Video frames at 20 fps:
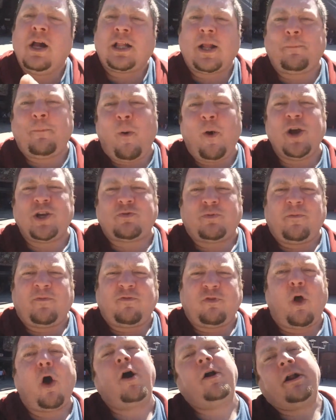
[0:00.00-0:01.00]
The boy's from
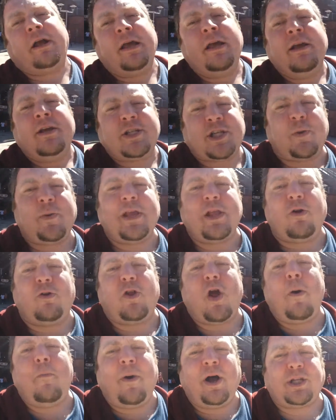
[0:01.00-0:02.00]
Florida, so he
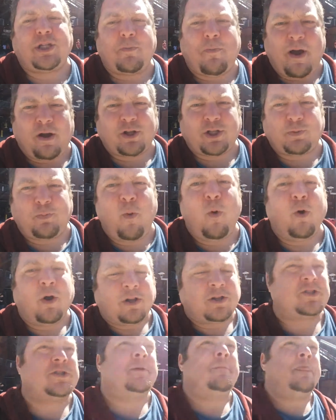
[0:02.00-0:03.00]
don't know much about
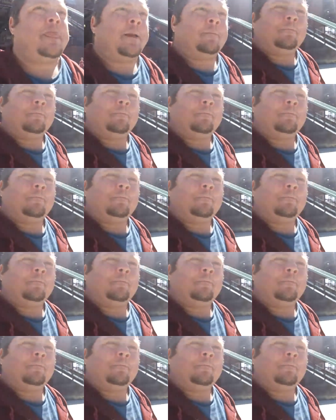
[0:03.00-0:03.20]
sports.